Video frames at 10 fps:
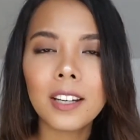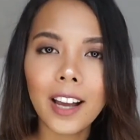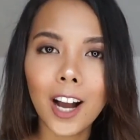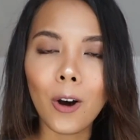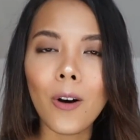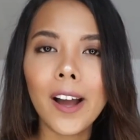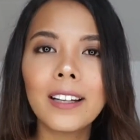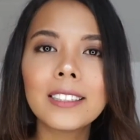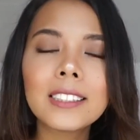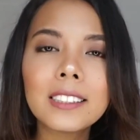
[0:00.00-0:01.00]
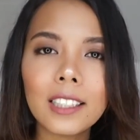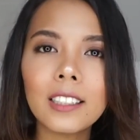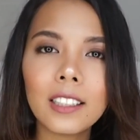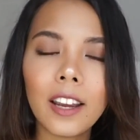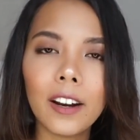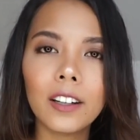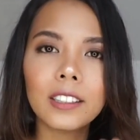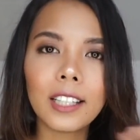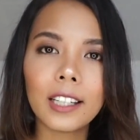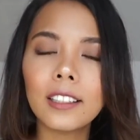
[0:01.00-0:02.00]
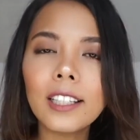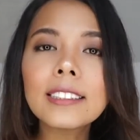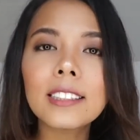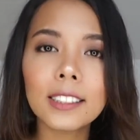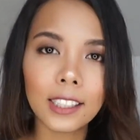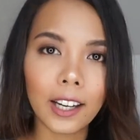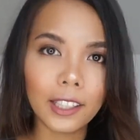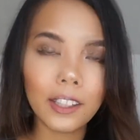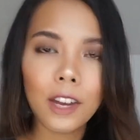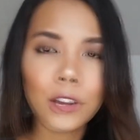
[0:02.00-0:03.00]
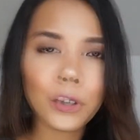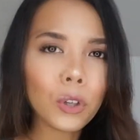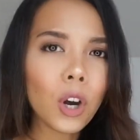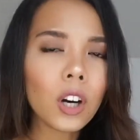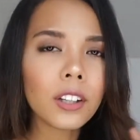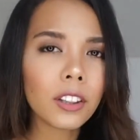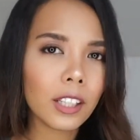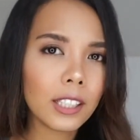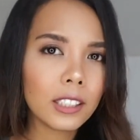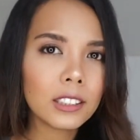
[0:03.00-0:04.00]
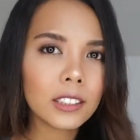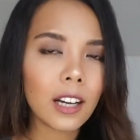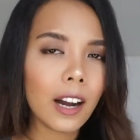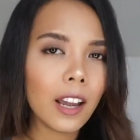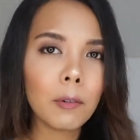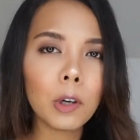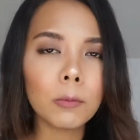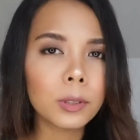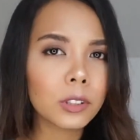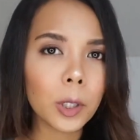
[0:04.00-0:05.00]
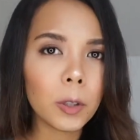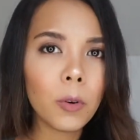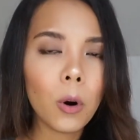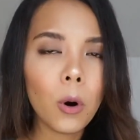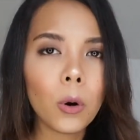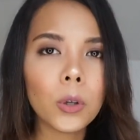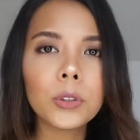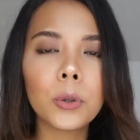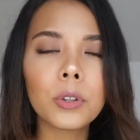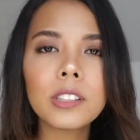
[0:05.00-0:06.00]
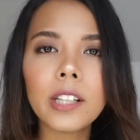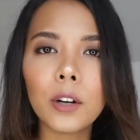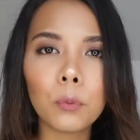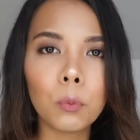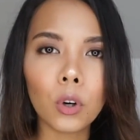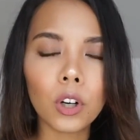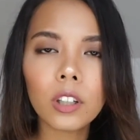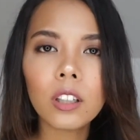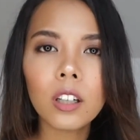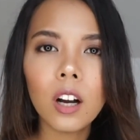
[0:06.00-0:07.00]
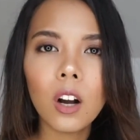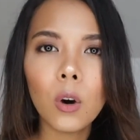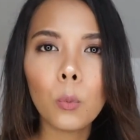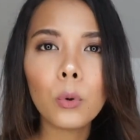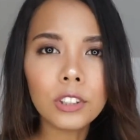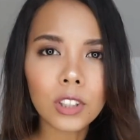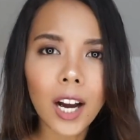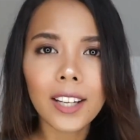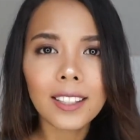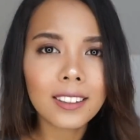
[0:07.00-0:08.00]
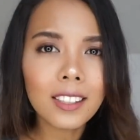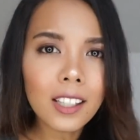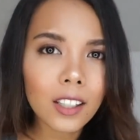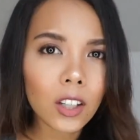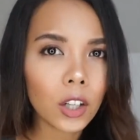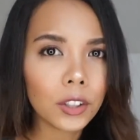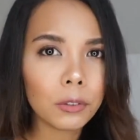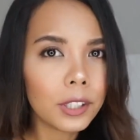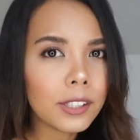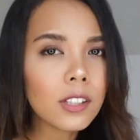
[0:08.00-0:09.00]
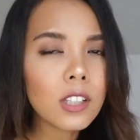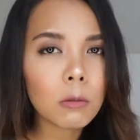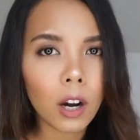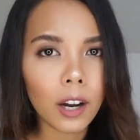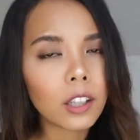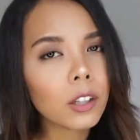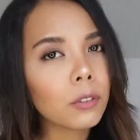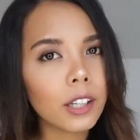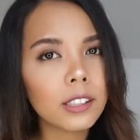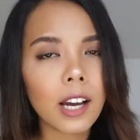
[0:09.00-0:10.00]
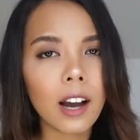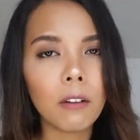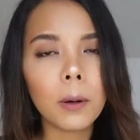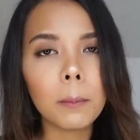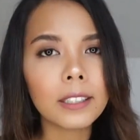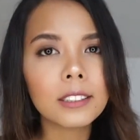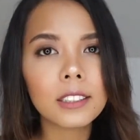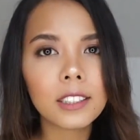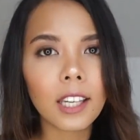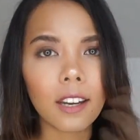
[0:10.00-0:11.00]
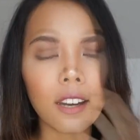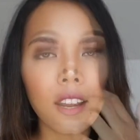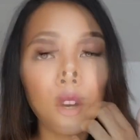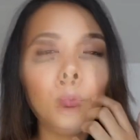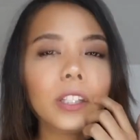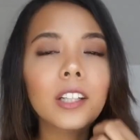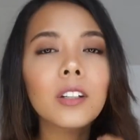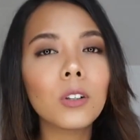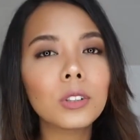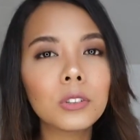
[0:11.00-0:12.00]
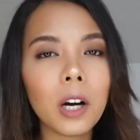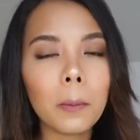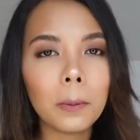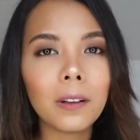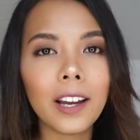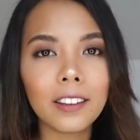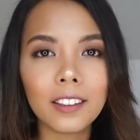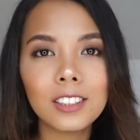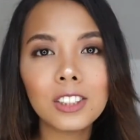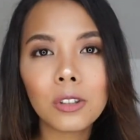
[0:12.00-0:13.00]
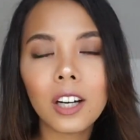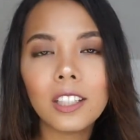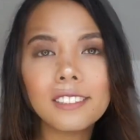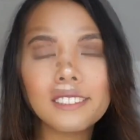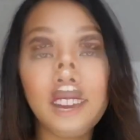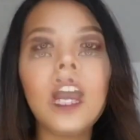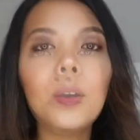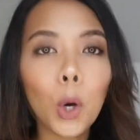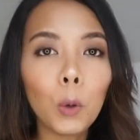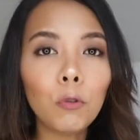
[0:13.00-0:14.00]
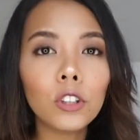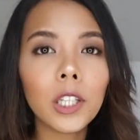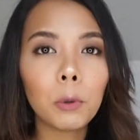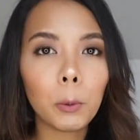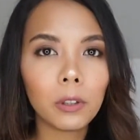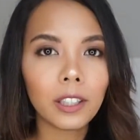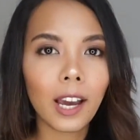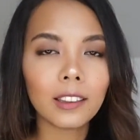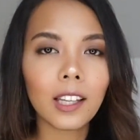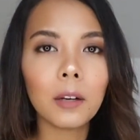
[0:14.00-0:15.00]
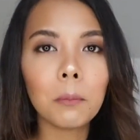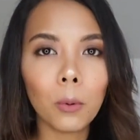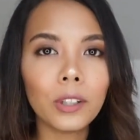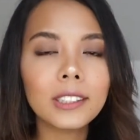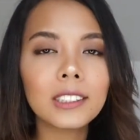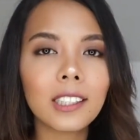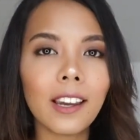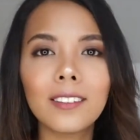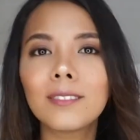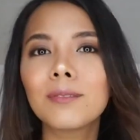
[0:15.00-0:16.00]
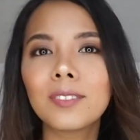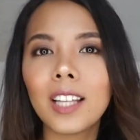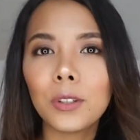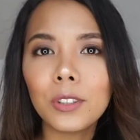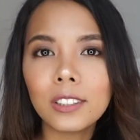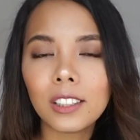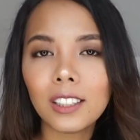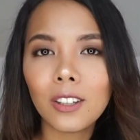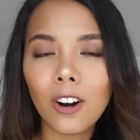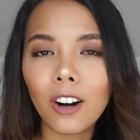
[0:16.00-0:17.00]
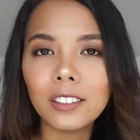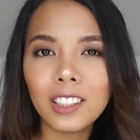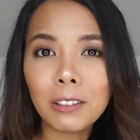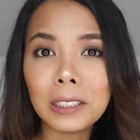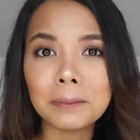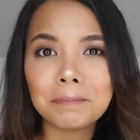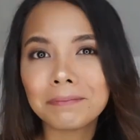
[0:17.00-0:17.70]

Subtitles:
Now, skincare techniques aside, there are things that I have observed or noticed at work which I think are the reasons why Koreans have amazing skin. We can also apply this to us and hopefully we will get that moist skin that you see on TV.